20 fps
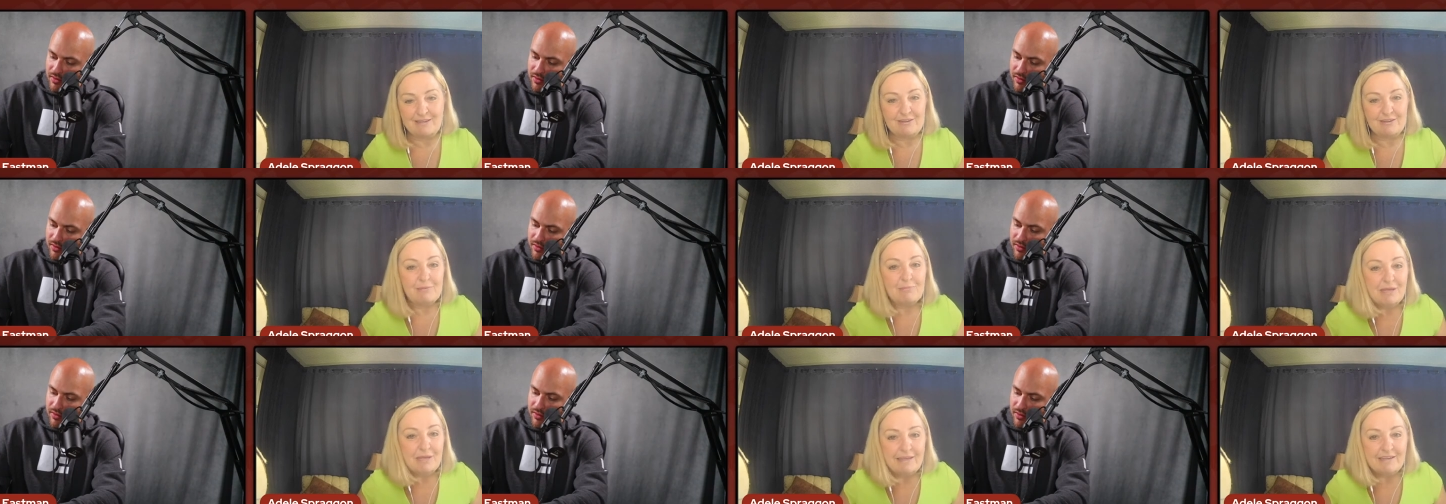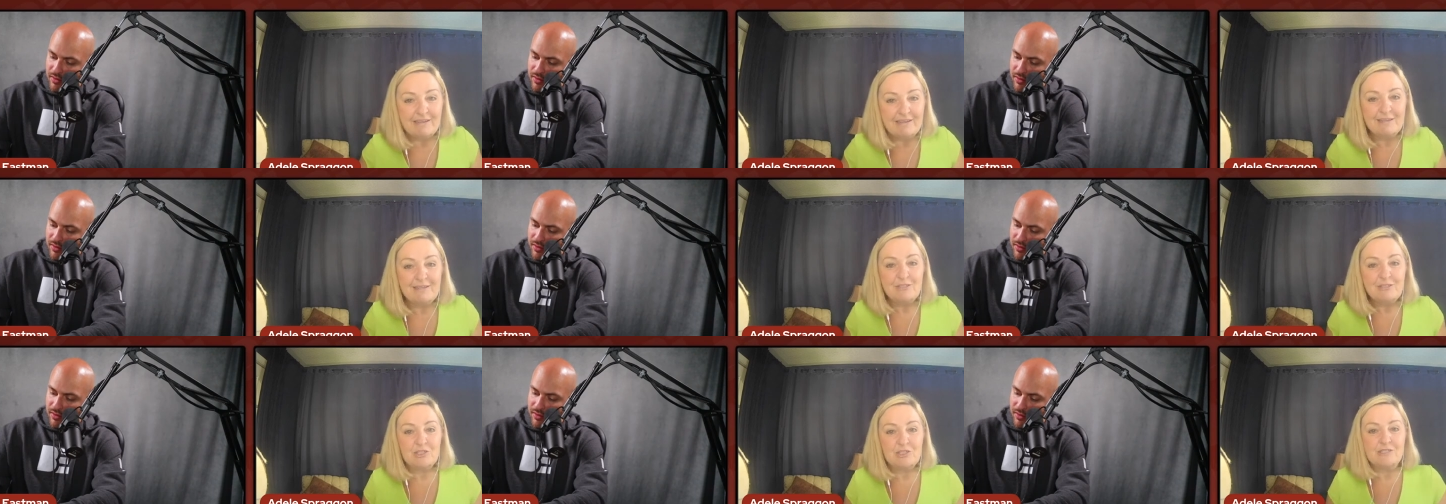Speaker 1: committing,
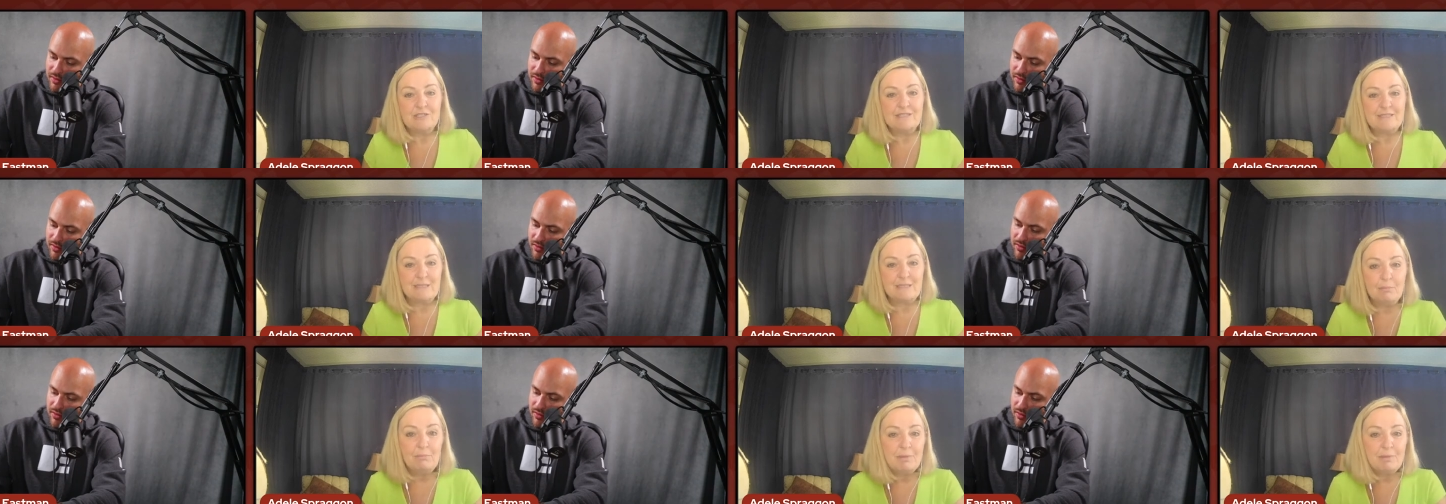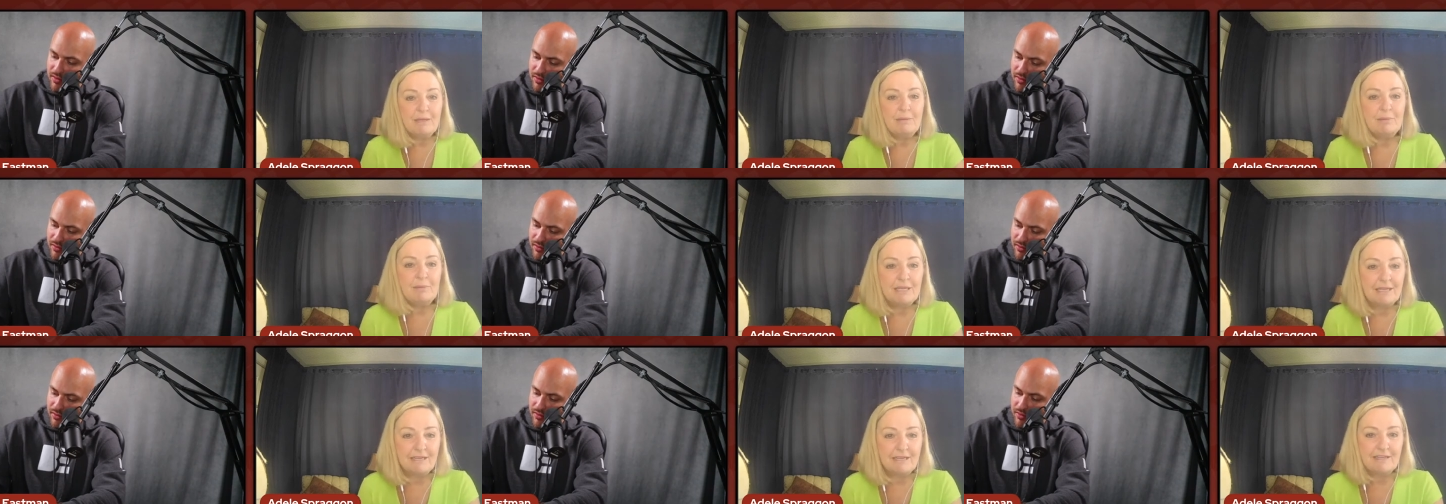just simply
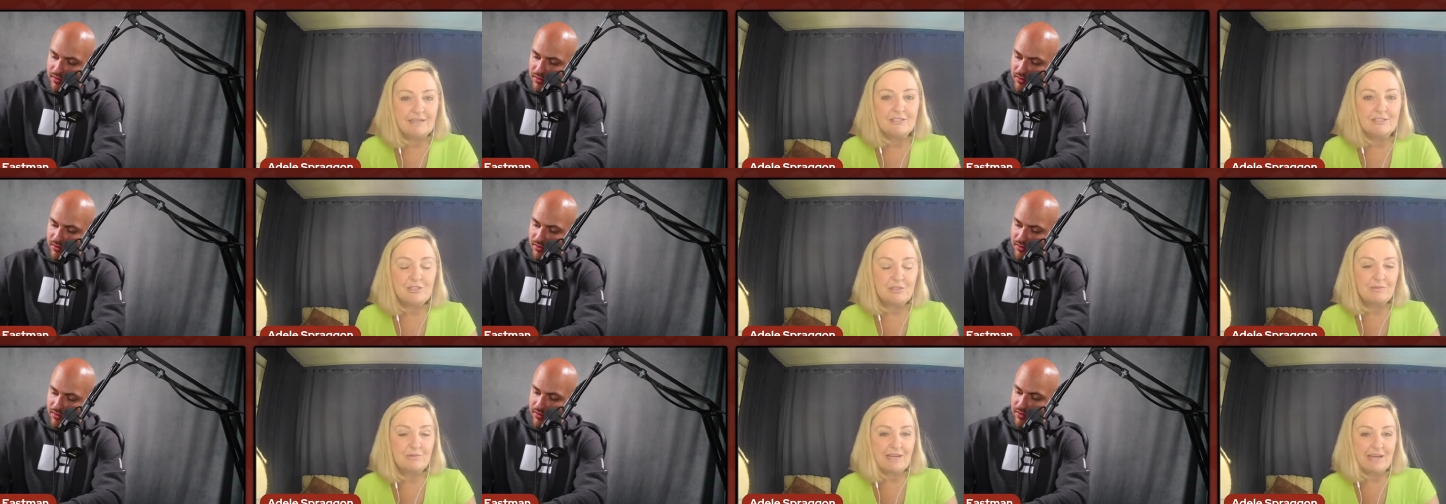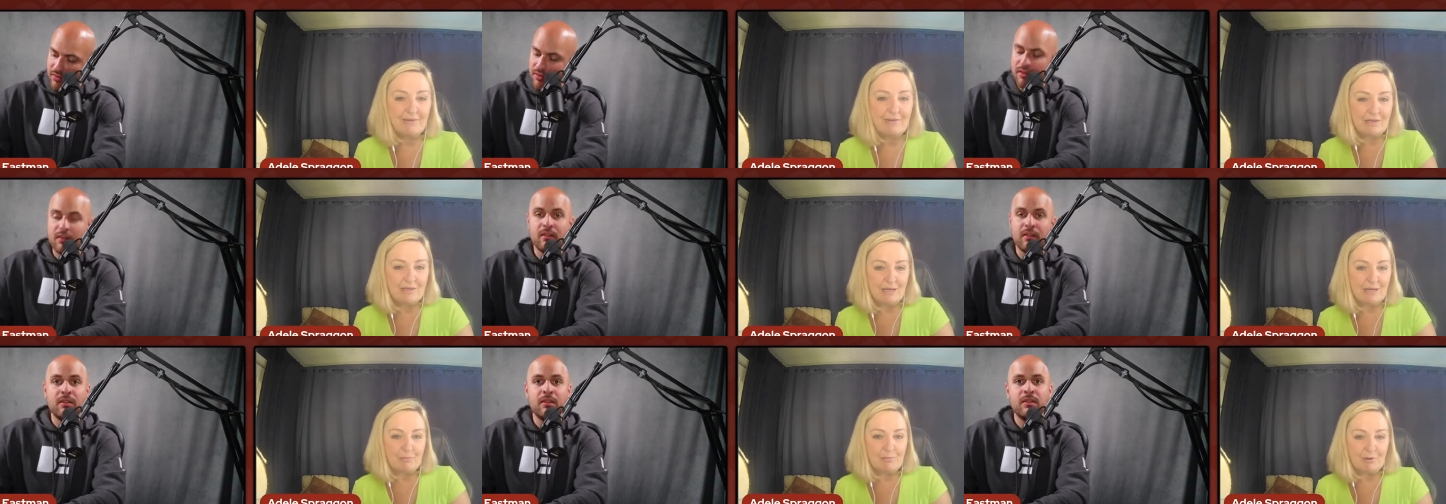because you now have an
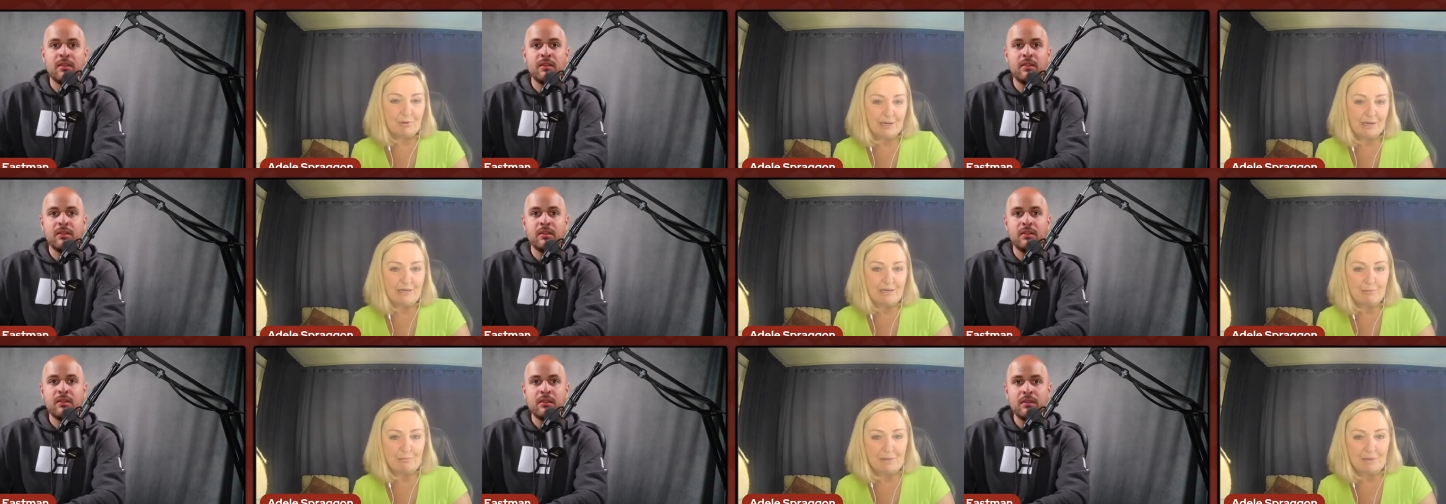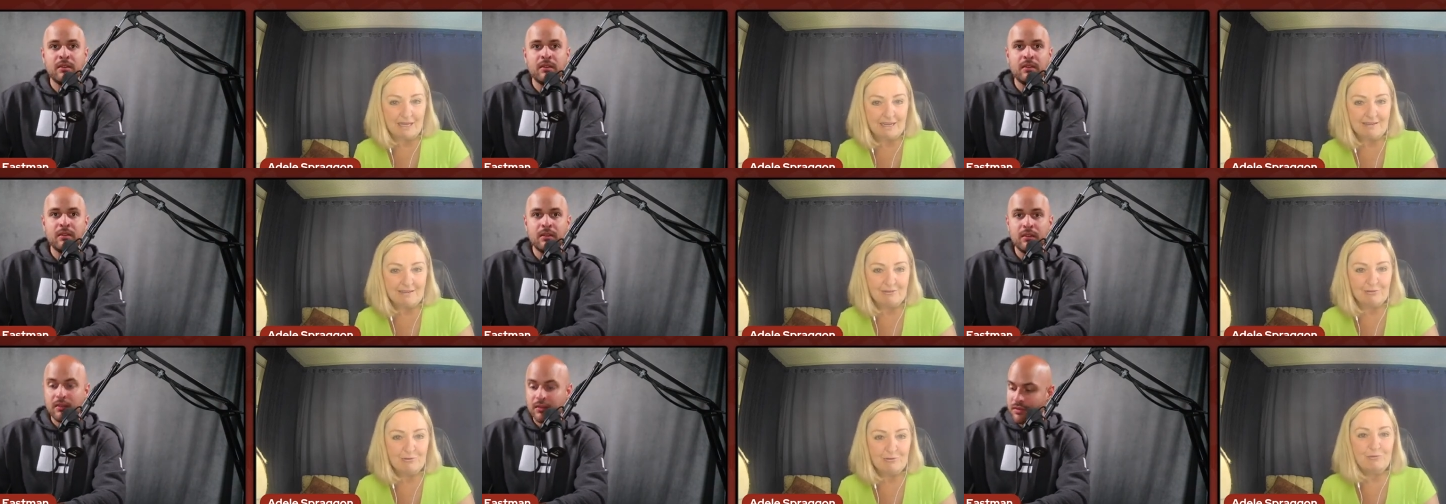upgraded
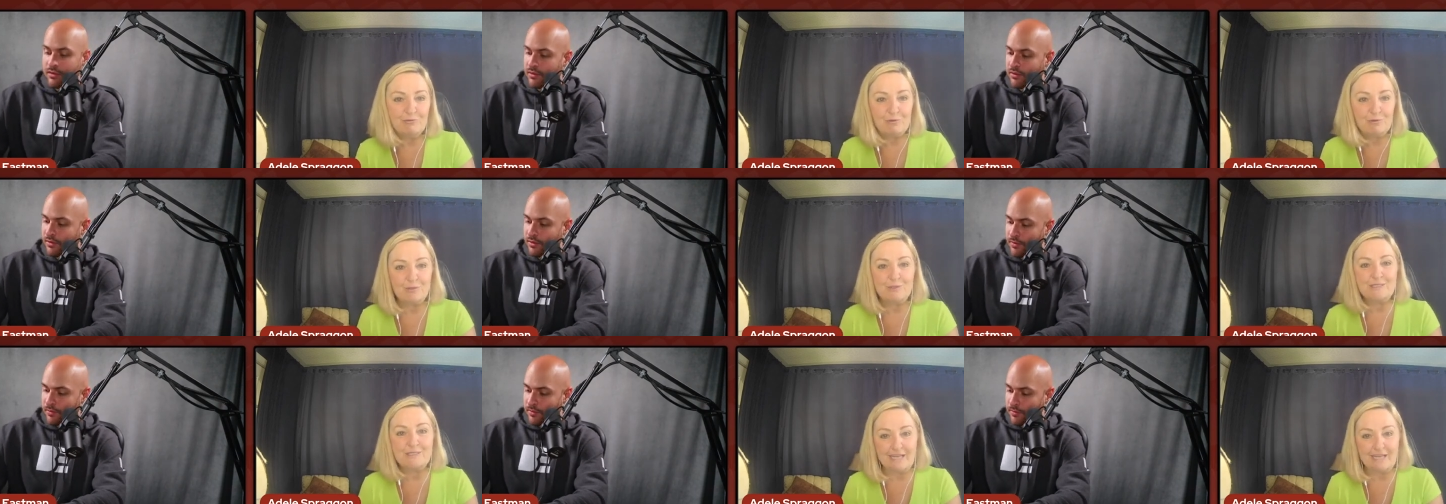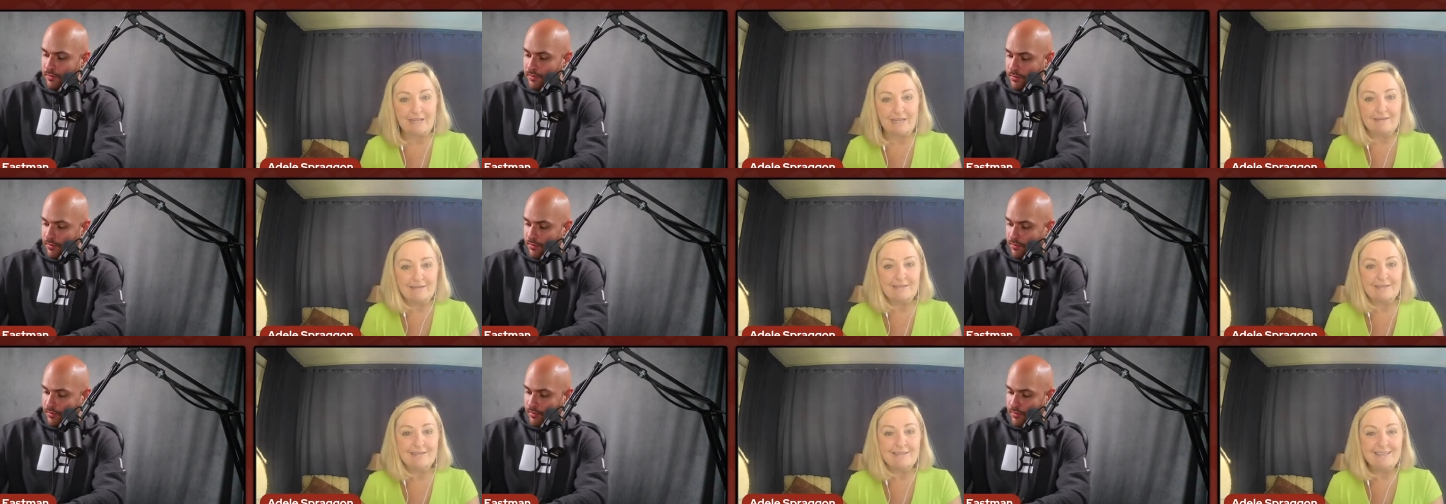pattern for
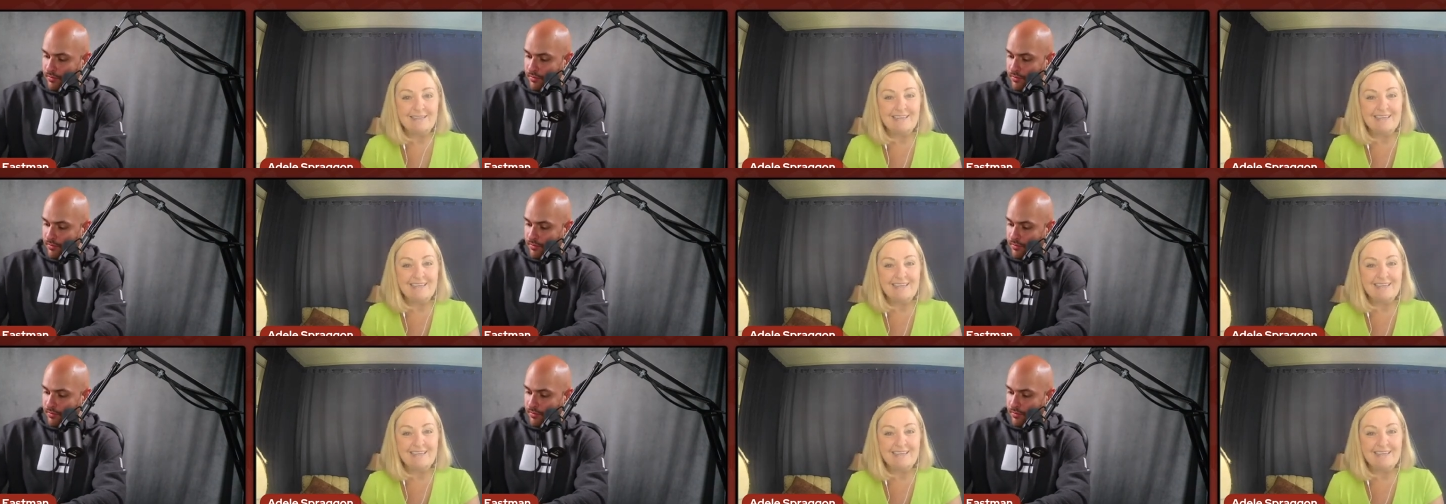selling